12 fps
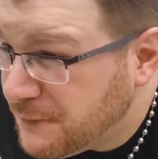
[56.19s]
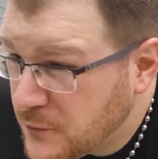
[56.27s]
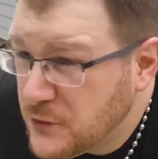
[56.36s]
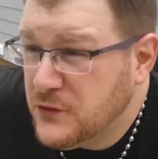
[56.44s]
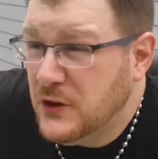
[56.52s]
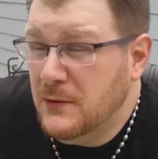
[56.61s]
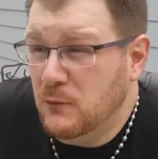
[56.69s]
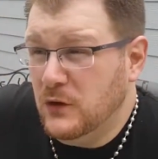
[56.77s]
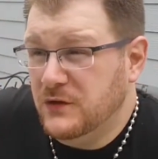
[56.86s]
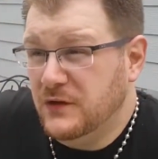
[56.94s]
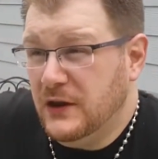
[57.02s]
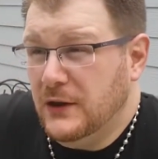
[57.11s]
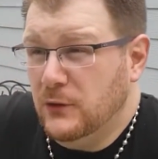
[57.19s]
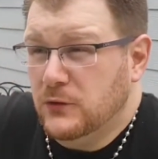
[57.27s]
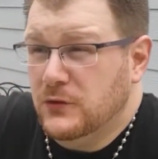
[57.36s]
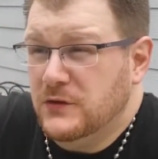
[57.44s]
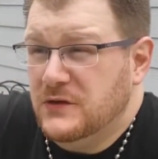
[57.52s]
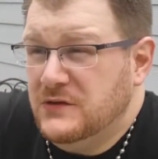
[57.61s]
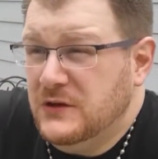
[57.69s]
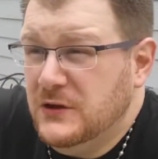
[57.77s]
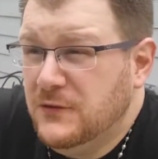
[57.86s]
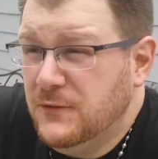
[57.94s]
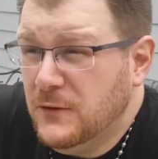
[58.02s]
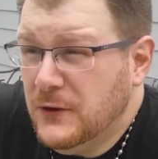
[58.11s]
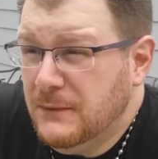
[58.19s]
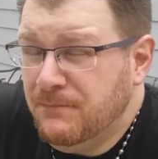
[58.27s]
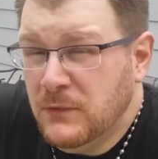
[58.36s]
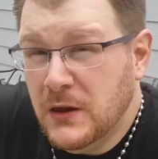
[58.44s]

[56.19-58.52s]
first time was that I ordered the seeds for it.